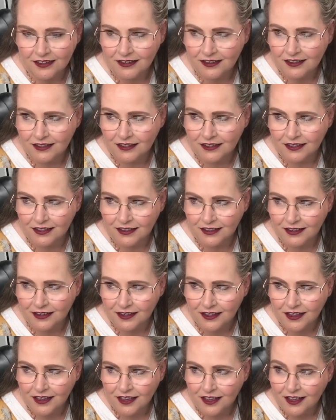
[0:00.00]
as we
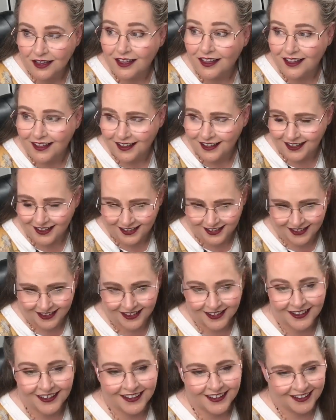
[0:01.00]
learned on the but color. That
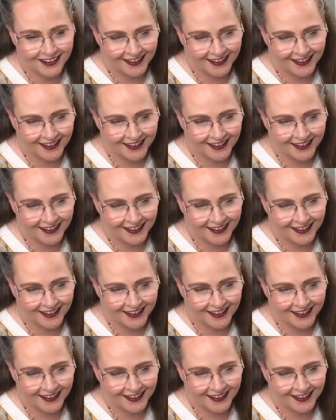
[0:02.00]
does.